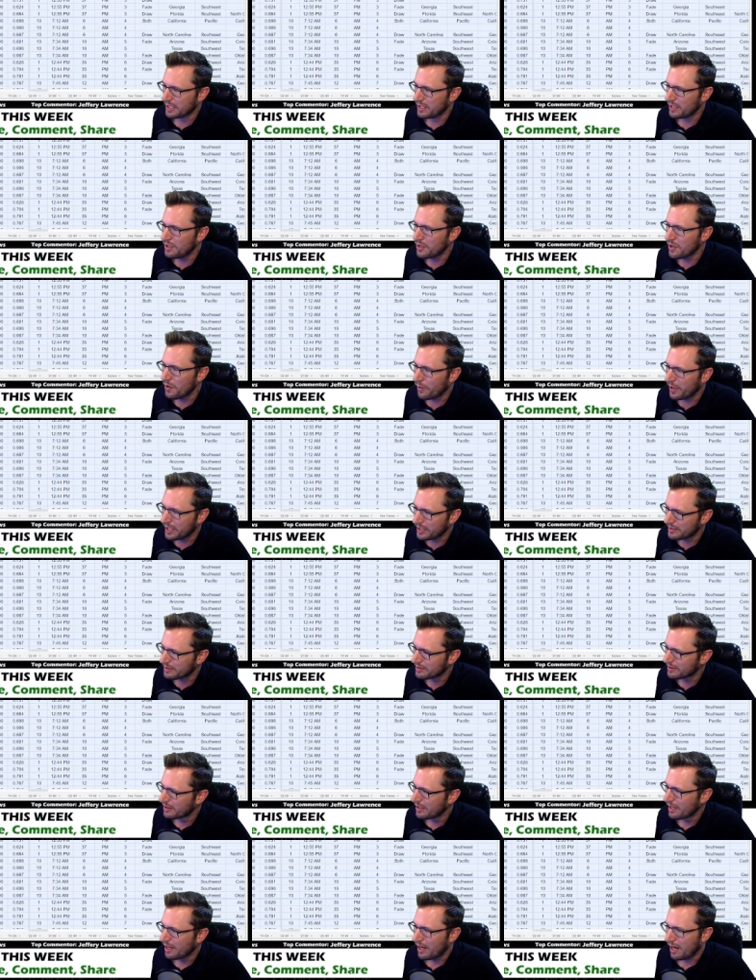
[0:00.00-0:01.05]
you know what?
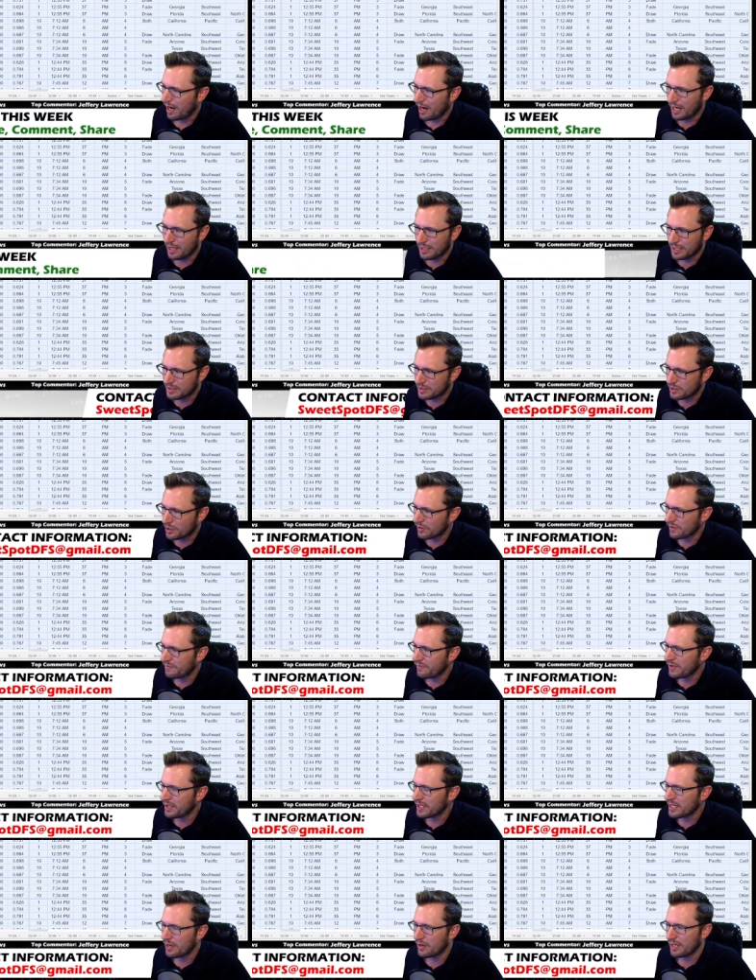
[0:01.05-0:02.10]
I like Tony
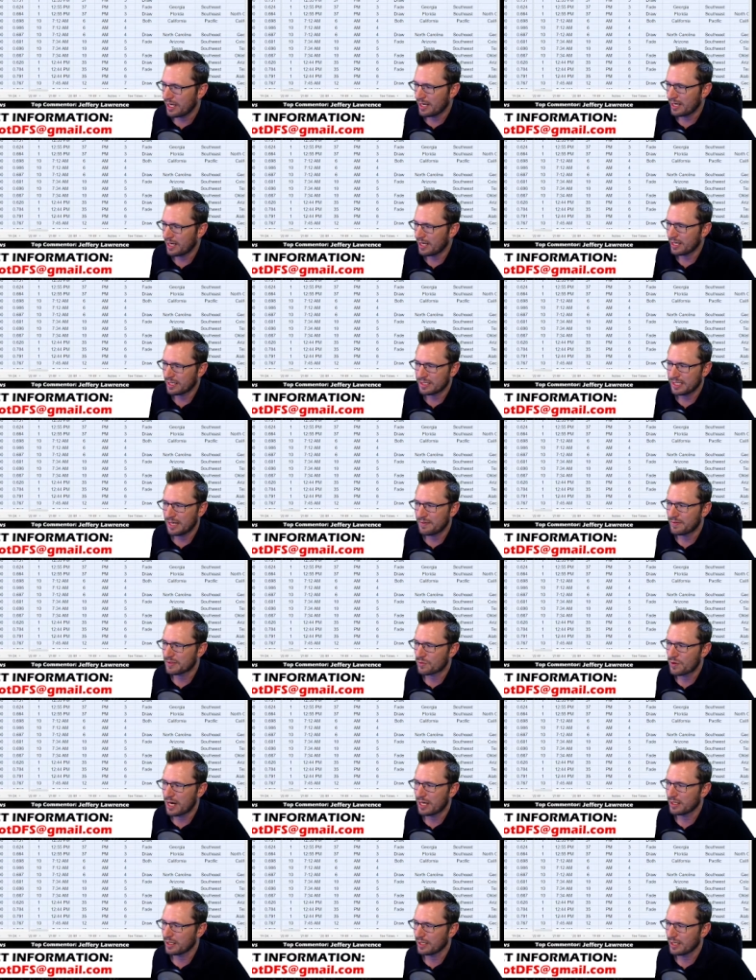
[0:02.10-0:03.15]
Finau and I like Davis
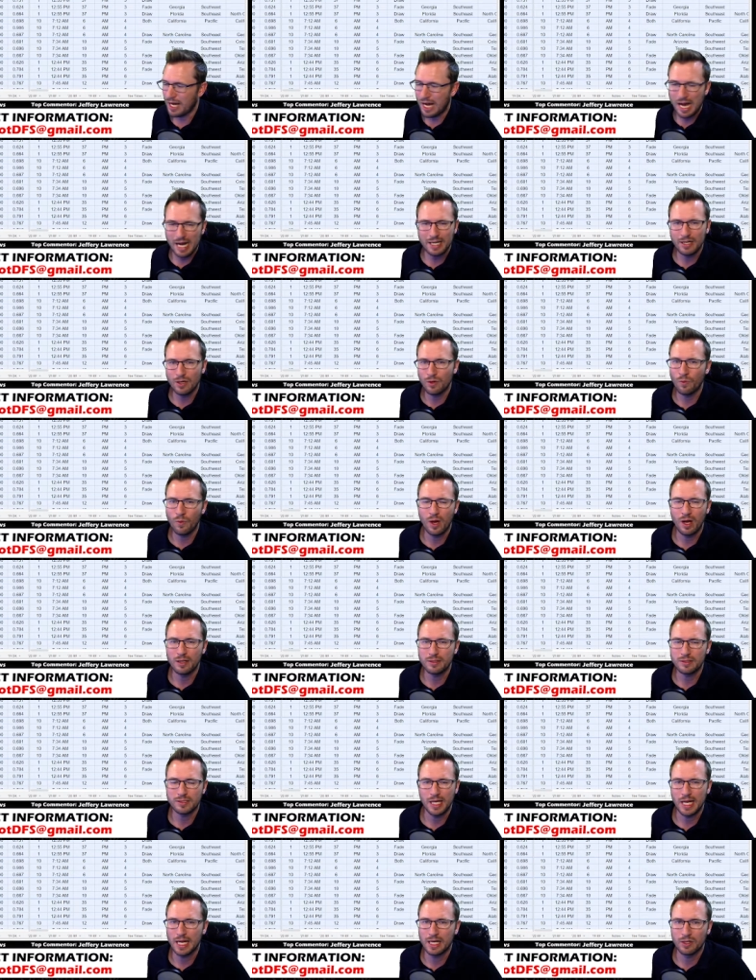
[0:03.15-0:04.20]
Riley. I don't want
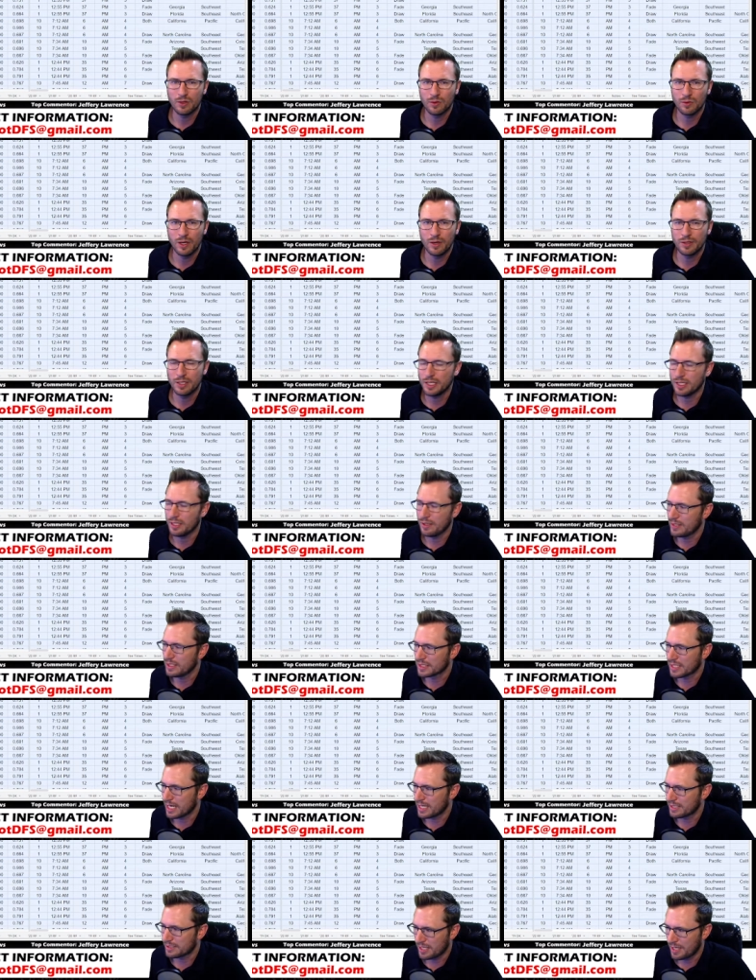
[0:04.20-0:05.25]
to anchor around any of these
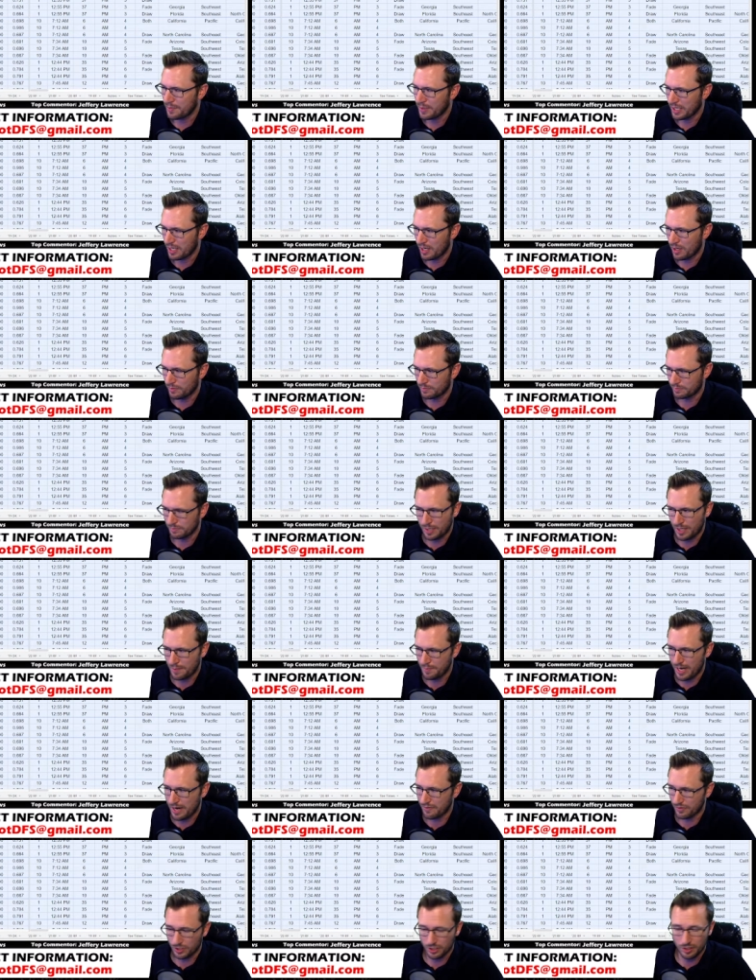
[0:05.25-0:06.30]
guys. I mean, I'll I'm
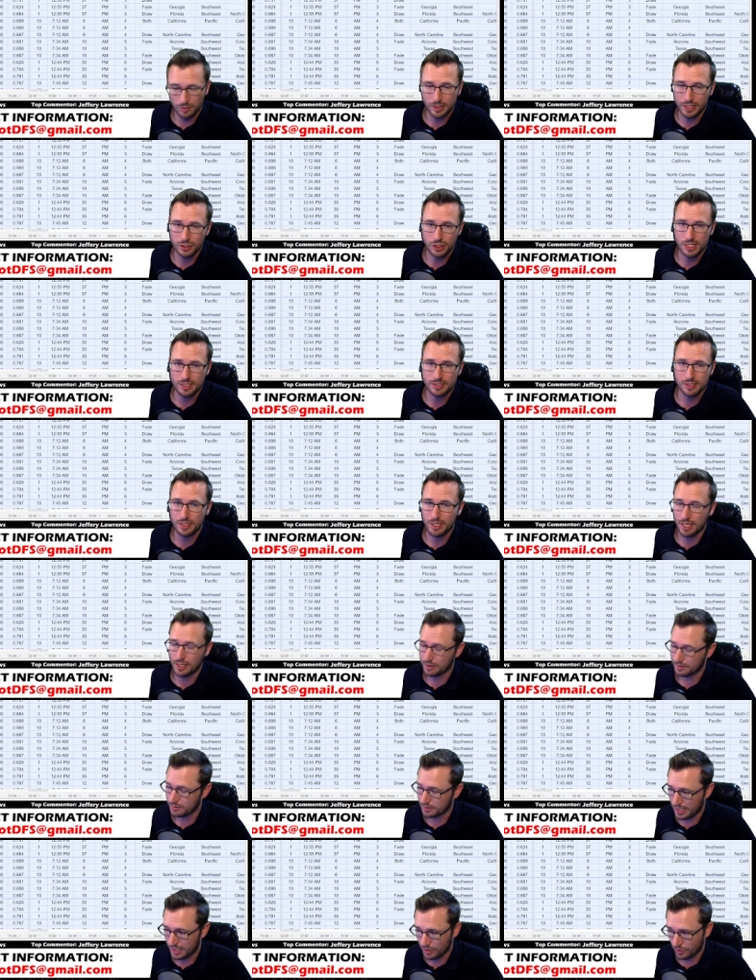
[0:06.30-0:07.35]
never going to play Jason Day.
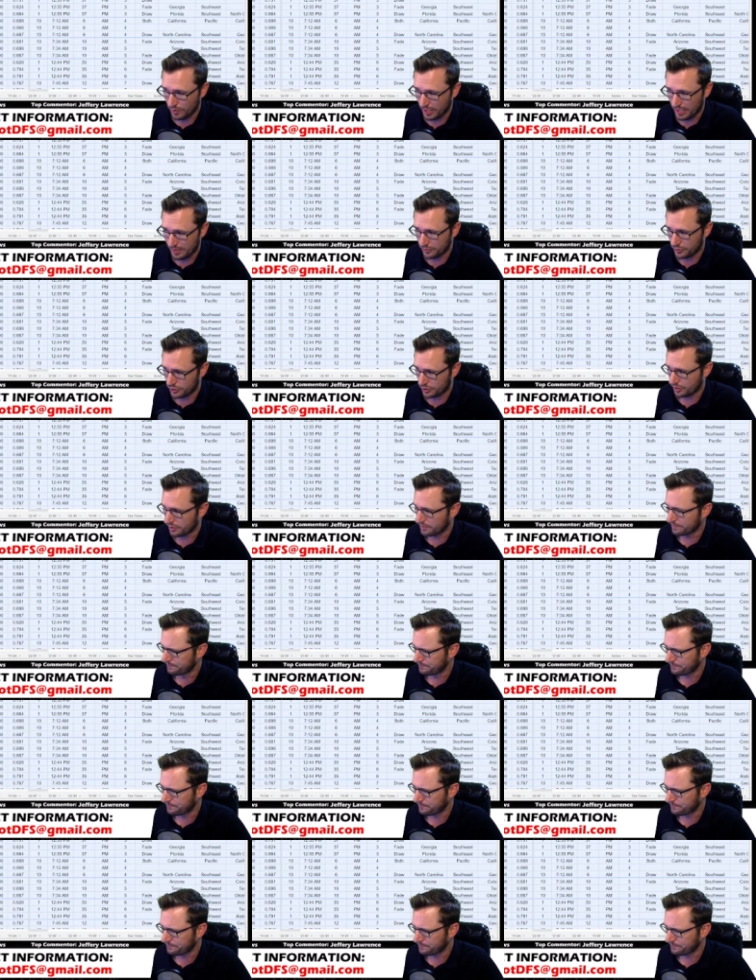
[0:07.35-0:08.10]
I know that for sure.